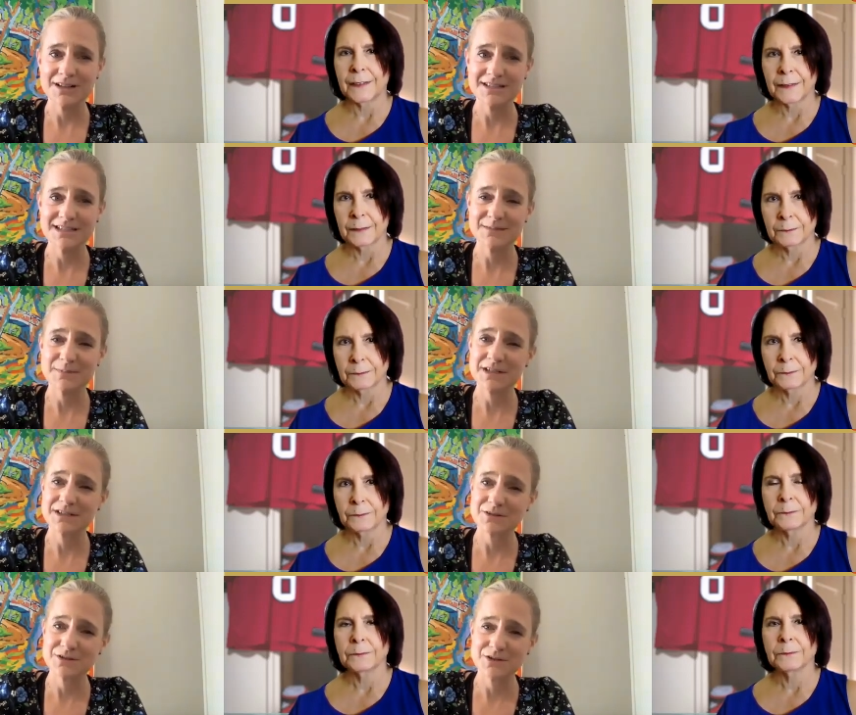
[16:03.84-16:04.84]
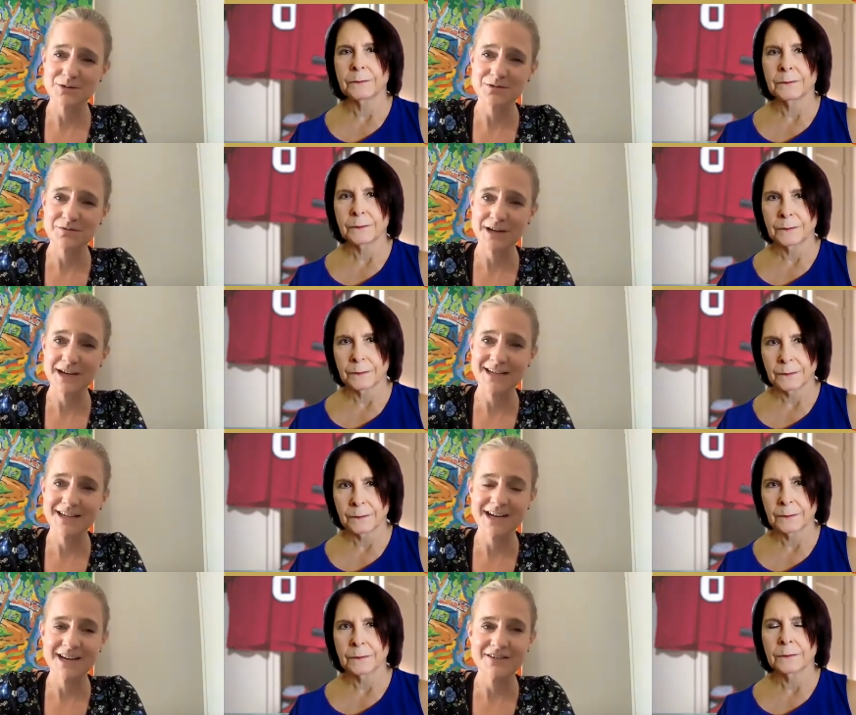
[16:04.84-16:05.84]
Speaker 1: politics because they're so
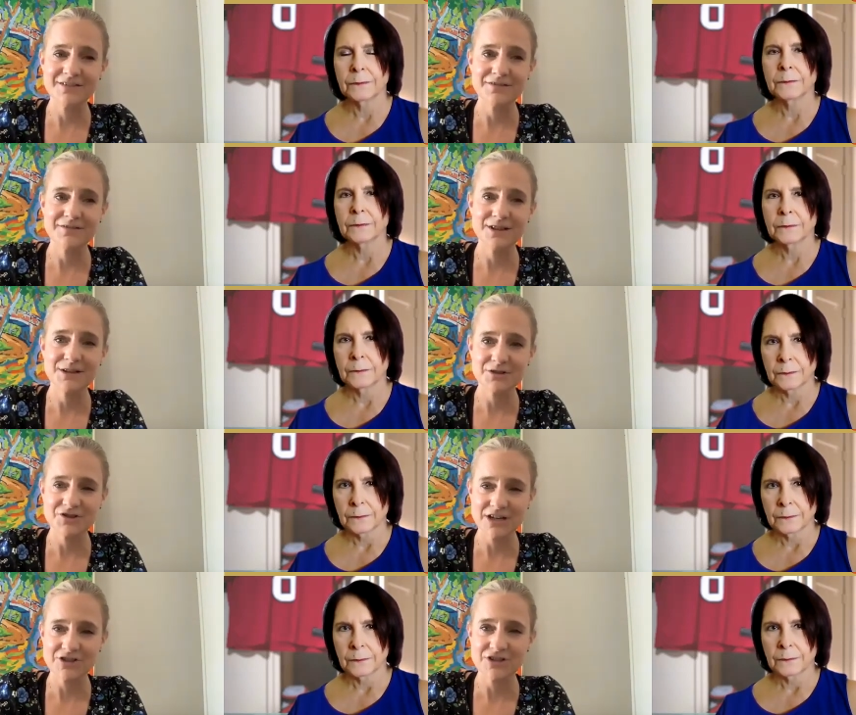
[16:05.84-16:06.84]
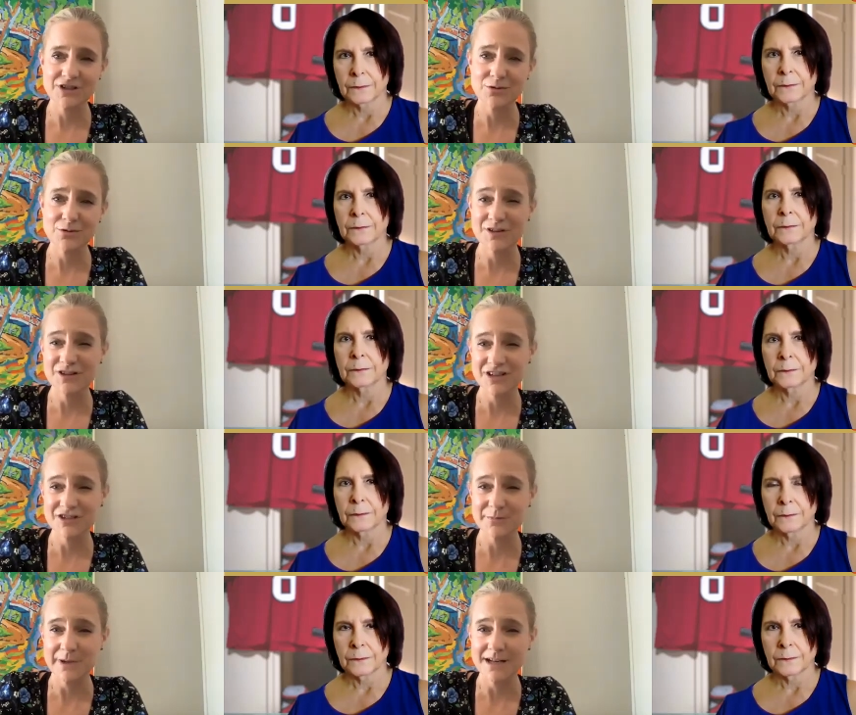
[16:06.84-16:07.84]
afraid of the rejection or the
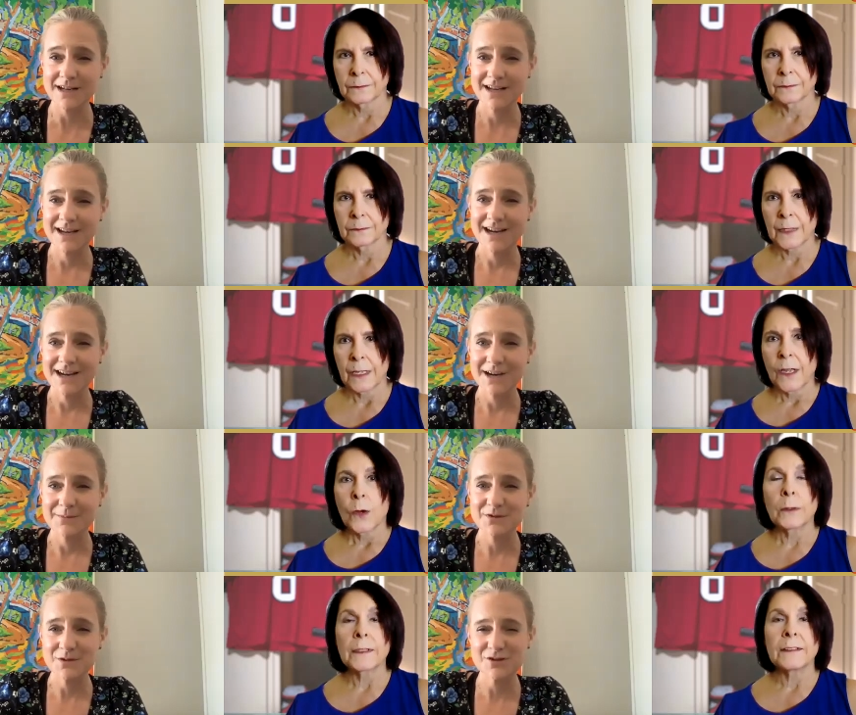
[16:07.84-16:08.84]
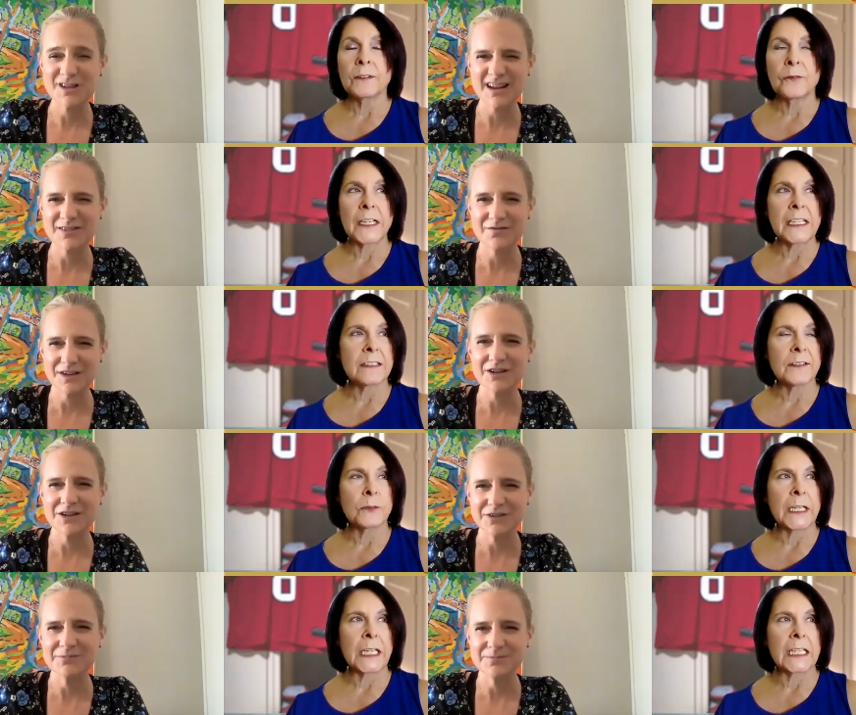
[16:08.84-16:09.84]
judgment um, so well, it's funny.
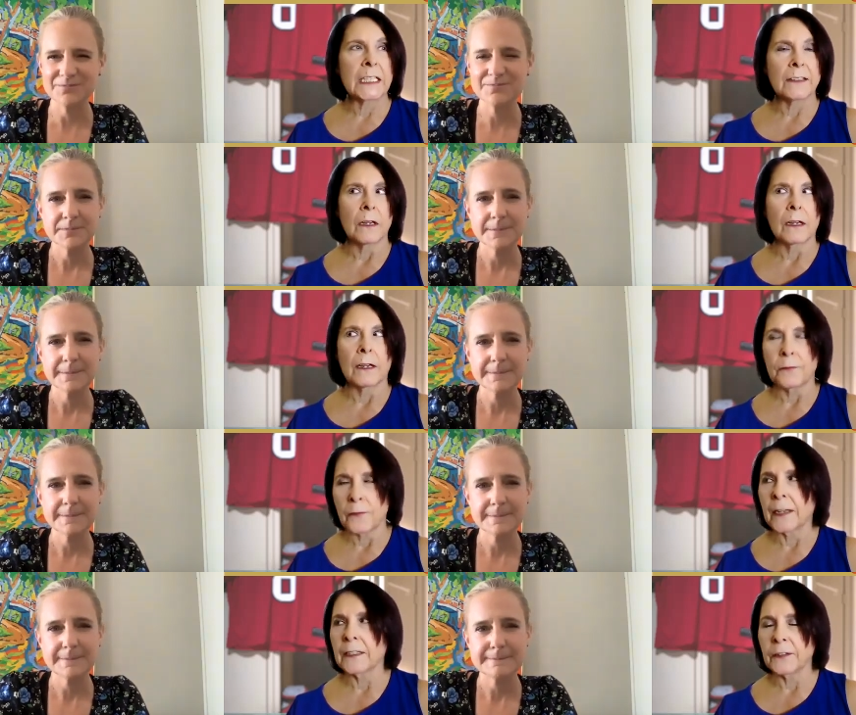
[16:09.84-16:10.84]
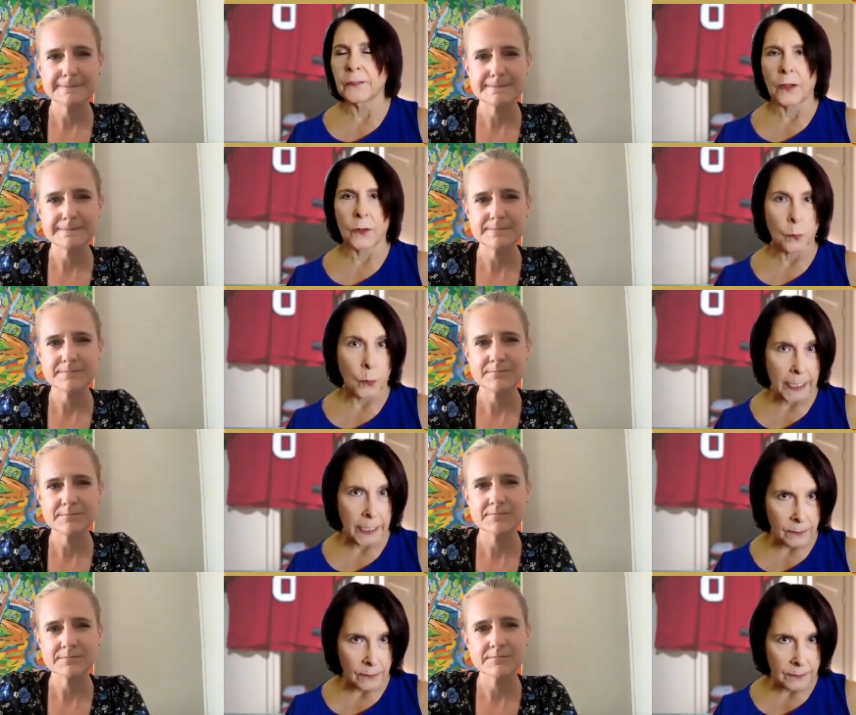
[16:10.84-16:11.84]
This
Speaker 2: weekend, uh, I finally saw the
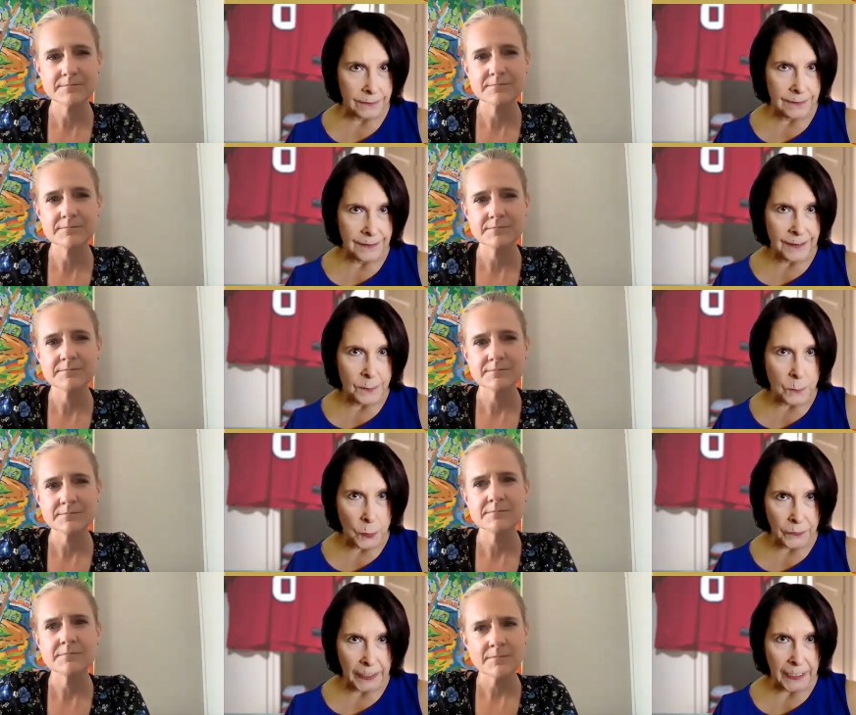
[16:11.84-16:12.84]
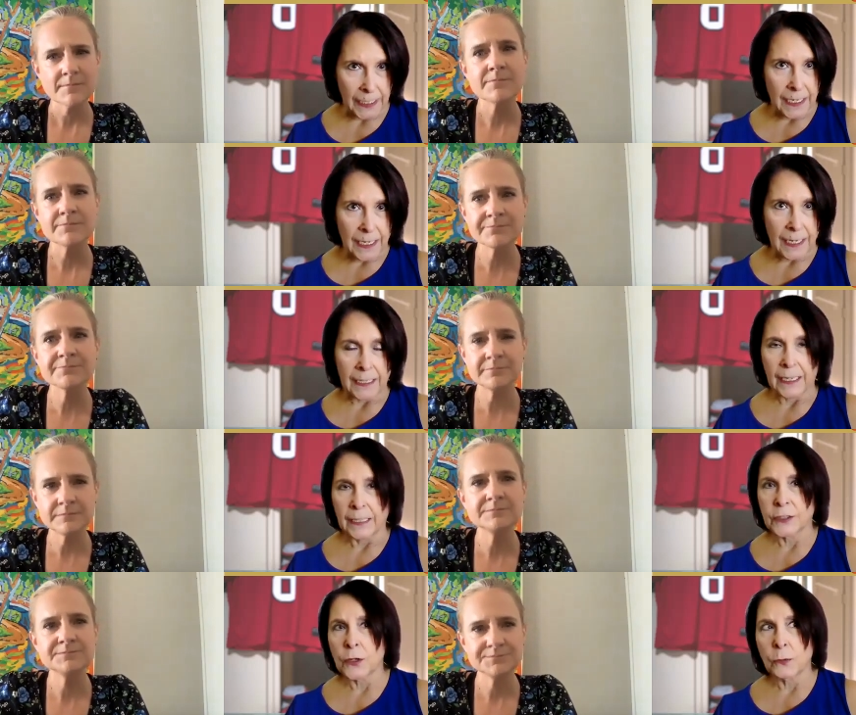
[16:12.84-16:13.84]
whale movie.
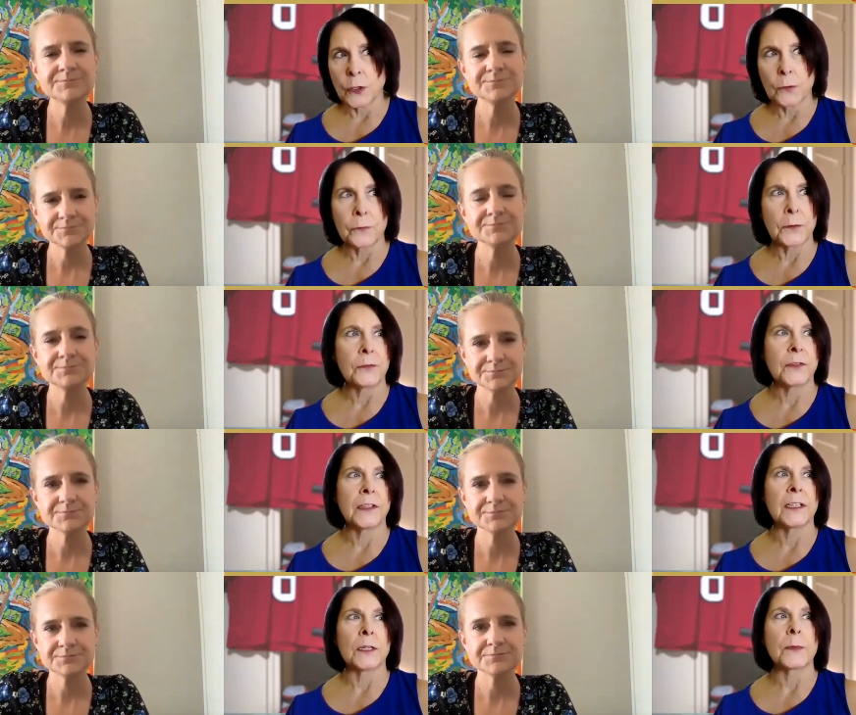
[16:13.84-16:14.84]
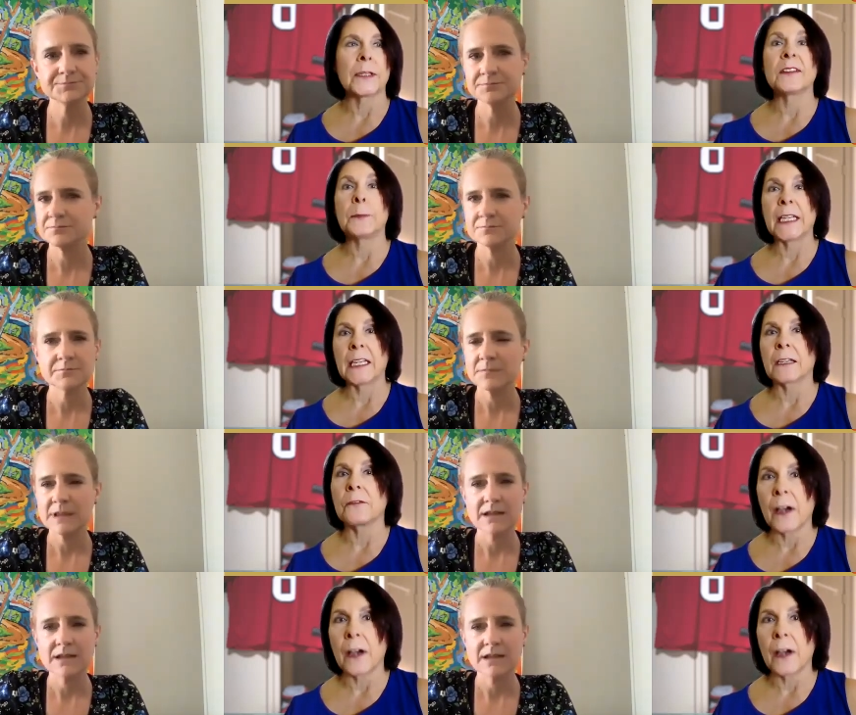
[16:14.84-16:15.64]
Mm. Don't know if you've seen it, but speaking